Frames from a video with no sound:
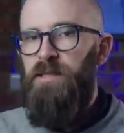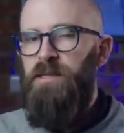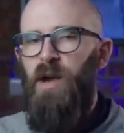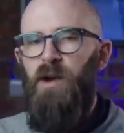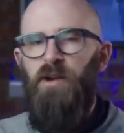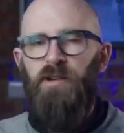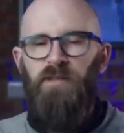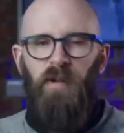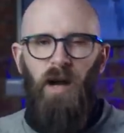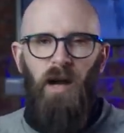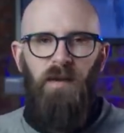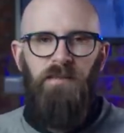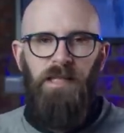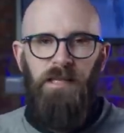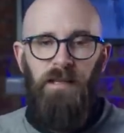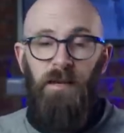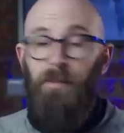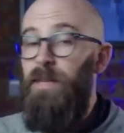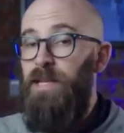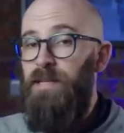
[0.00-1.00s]
so
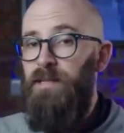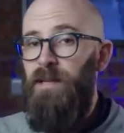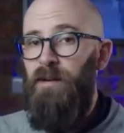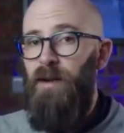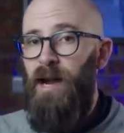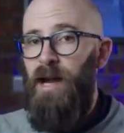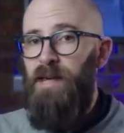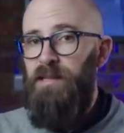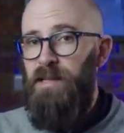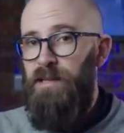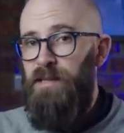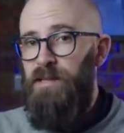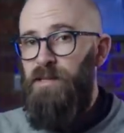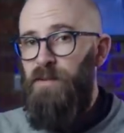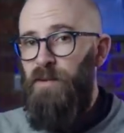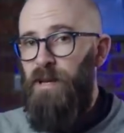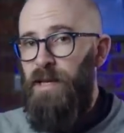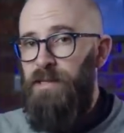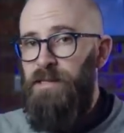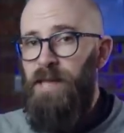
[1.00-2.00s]
crafting a meteorite into a